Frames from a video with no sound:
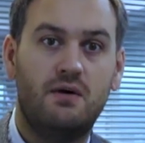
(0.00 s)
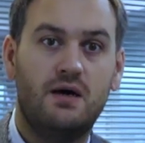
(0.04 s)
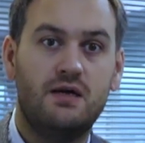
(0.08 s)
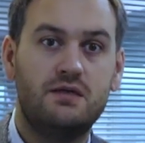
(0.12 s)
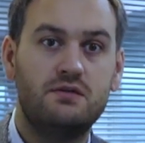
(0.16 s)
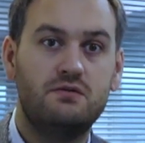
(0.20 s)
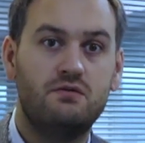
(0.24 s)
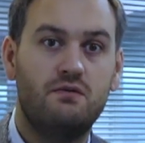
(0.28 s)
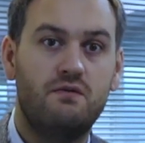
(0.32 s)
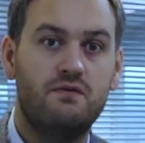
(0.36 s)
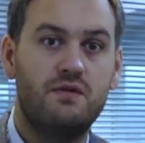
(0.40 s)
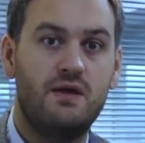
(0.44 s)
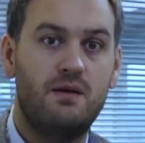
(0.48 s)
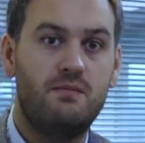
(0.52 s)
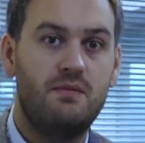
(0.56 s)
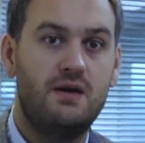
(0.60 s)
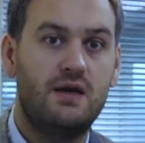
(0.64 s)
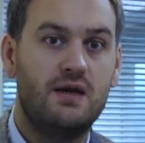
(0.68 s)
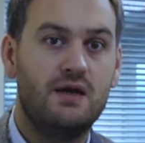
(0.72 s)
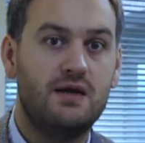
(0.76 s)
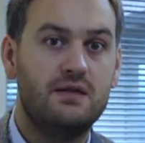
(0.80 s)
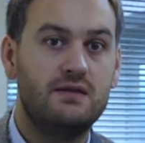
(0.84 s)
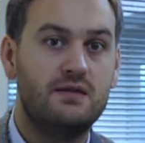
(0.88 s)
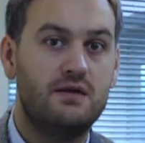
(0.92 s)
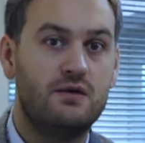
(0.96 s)
part of the
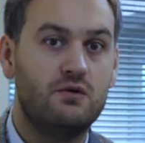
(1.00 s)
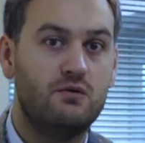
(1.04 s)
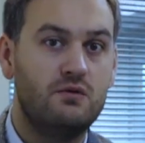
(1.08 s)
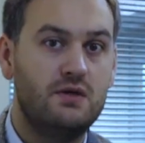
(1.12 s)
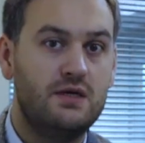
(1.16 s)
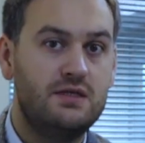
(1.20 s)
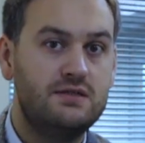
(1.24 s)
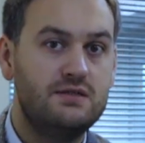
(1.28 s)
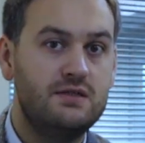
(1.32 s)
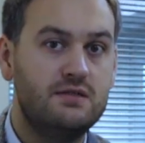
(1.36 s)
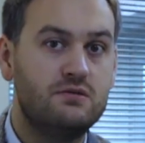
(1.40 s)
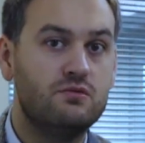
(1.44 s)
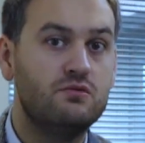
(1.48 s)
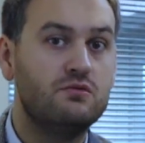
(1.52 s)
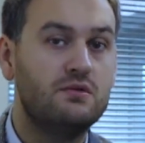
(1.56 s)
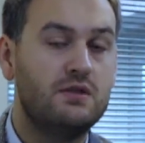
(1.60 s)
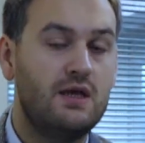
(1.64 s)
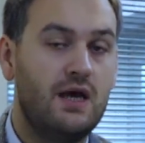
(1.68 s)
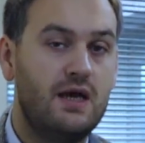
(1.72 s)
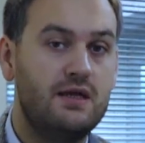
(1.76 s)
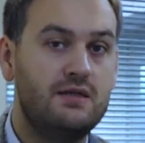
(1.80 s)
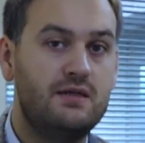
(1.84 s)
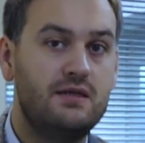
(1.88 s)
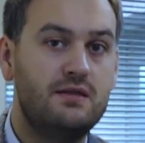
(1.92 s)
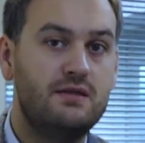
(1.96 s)
American regulator to
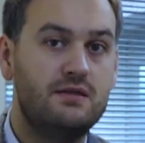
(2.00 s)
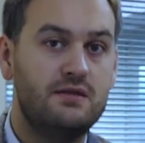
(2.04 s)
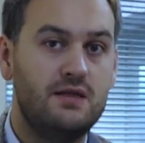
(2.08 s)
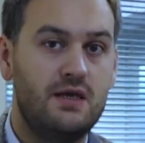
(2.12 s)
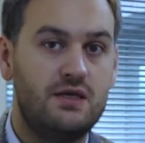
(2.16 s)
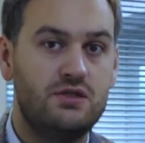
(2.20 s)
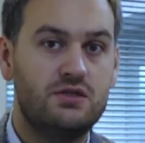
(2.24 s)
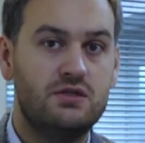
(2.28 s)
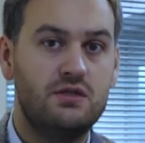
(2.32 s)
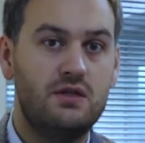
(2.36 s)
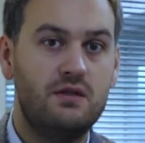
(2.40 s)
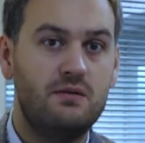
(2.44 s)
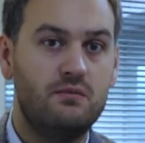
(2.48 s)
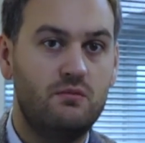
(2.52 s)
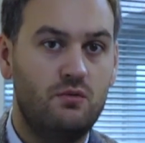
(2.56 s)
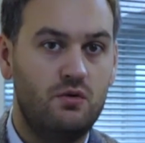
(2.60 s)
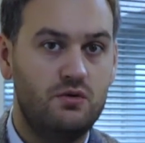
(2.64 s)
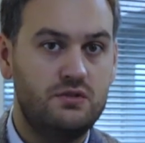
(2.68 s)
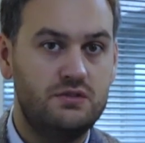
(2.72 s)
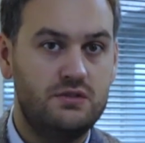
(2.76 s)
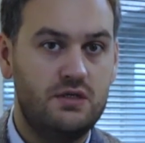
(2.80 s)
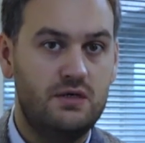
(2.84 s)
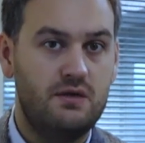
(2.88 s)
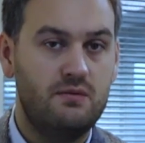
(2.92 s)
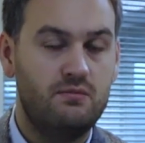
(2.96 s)
tighten national
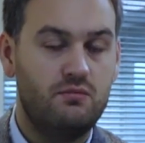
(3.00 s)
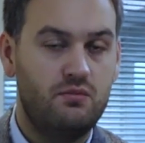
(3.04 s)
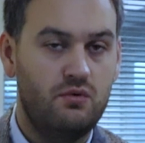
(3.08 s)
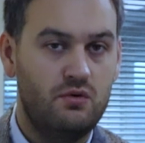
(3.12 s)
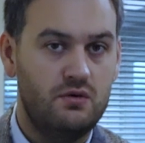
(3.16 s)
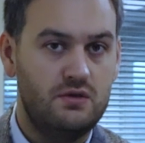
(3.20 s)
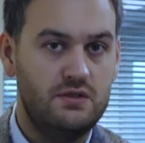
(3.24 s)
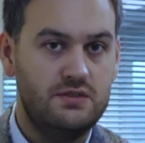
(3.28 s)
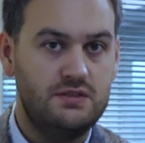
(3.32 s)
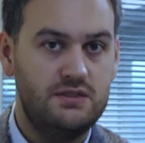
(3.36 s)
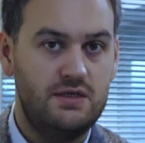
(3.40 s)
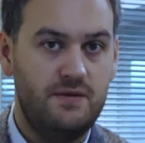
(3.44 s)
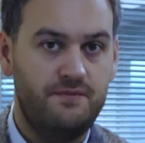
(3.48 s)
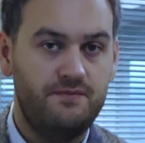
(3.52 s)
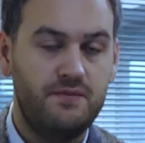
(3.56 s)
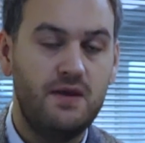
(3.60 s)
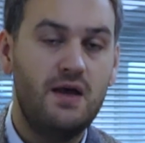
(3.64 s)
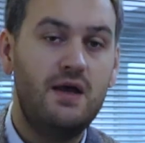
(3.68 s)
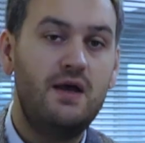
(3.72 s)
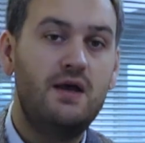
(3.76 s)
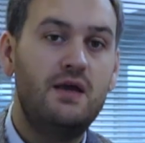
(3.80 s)
monetary policy.